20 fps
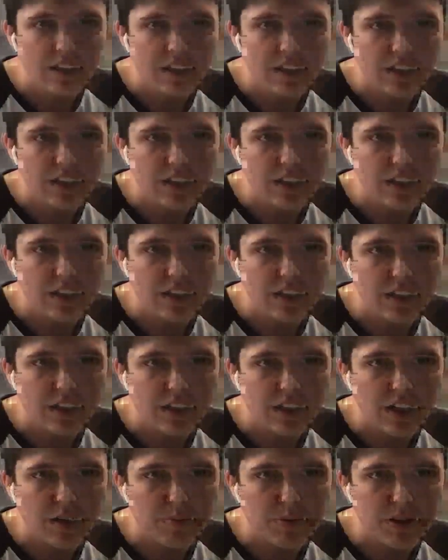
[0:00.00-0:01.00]

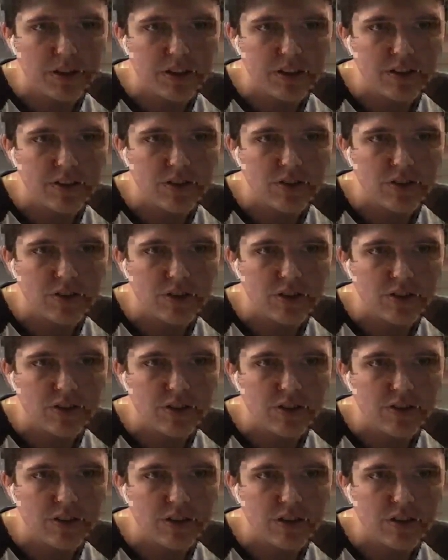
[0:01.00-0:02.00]
Updates. Is this it?
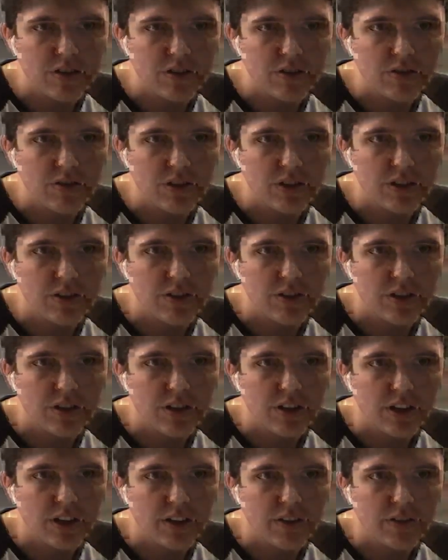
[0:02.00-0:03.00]
Where's the thing?
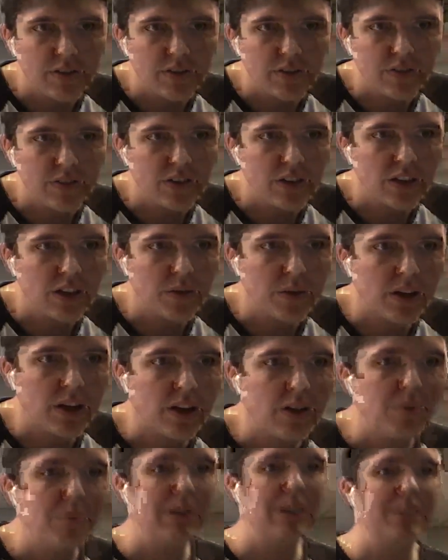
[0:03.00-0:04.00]
There we go.
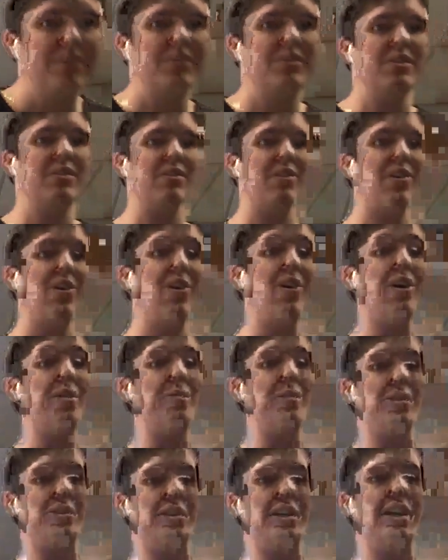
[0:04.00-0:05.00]
Messages. Hardware
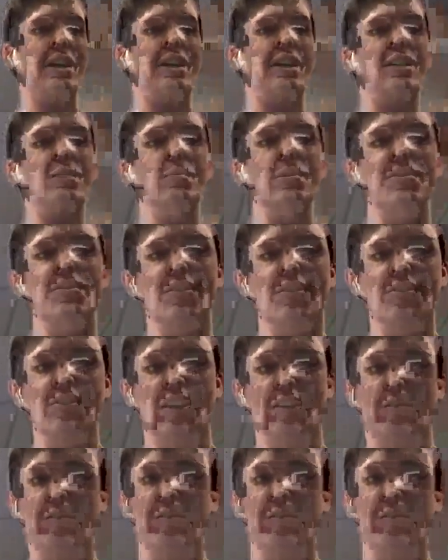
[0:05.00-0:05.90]
check has been successfully